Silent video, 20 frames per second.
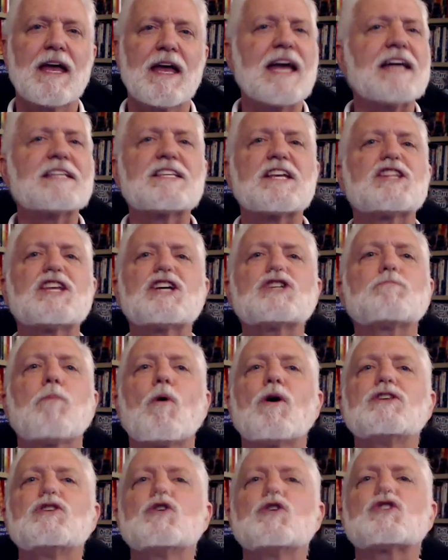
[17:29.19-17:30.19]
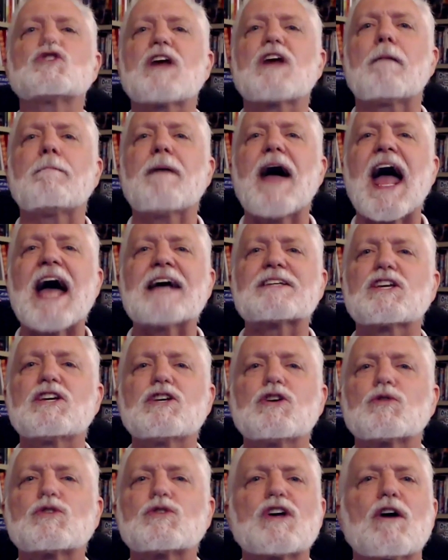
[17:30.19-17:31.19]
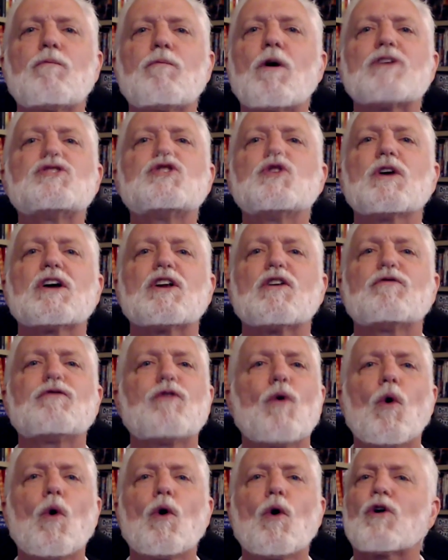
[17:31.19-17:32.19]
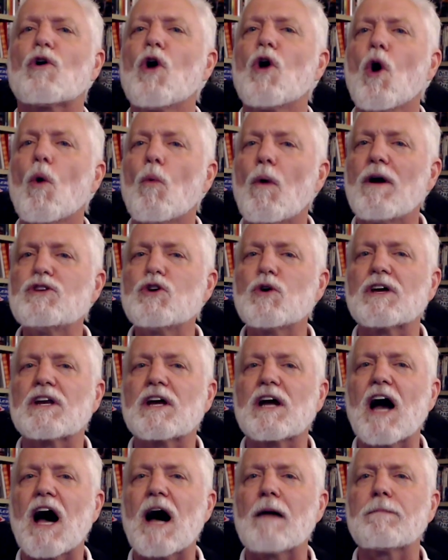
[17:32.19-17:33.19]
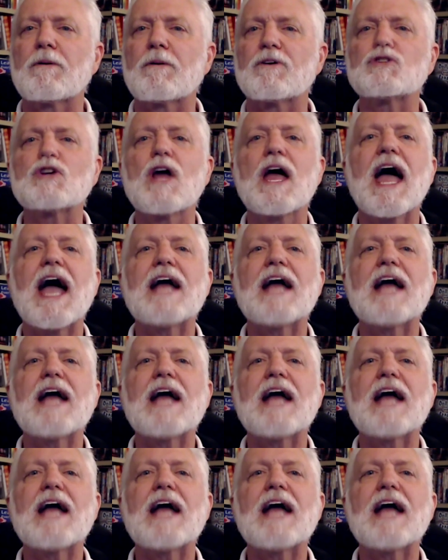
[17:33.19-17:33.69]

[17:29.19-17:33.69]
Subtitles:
It's at this point you stop asking yourself what you can afford or what you can accomplish,